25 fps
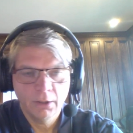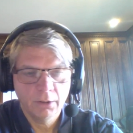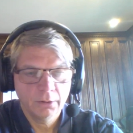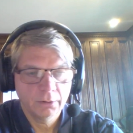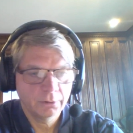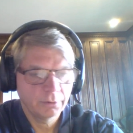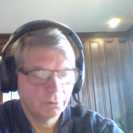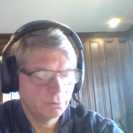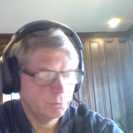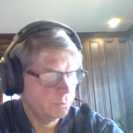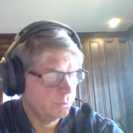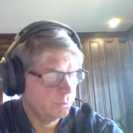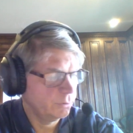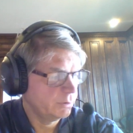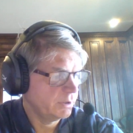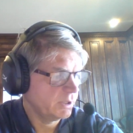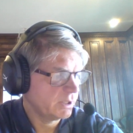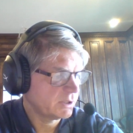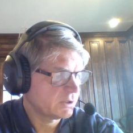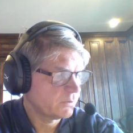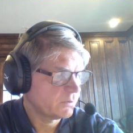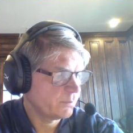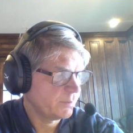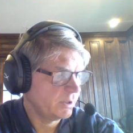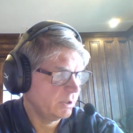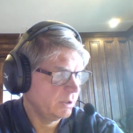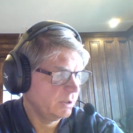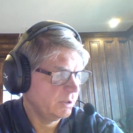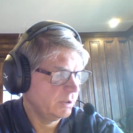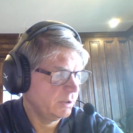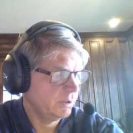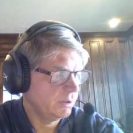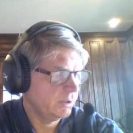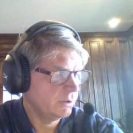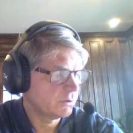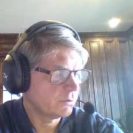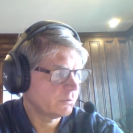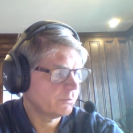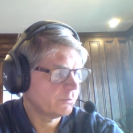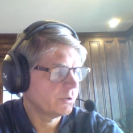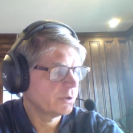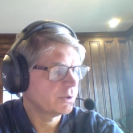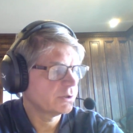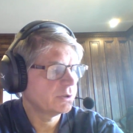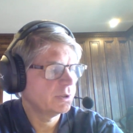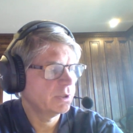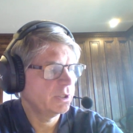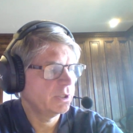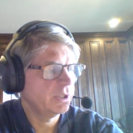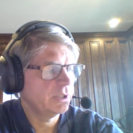Good. Next page,
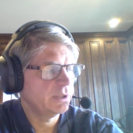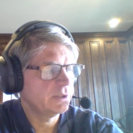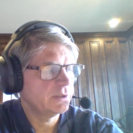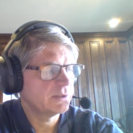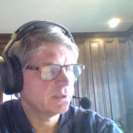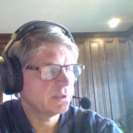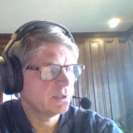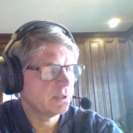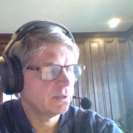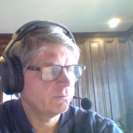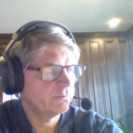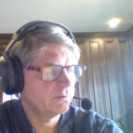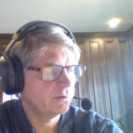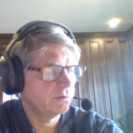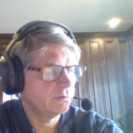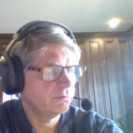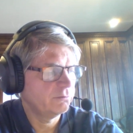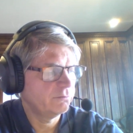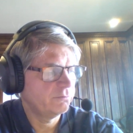question 87.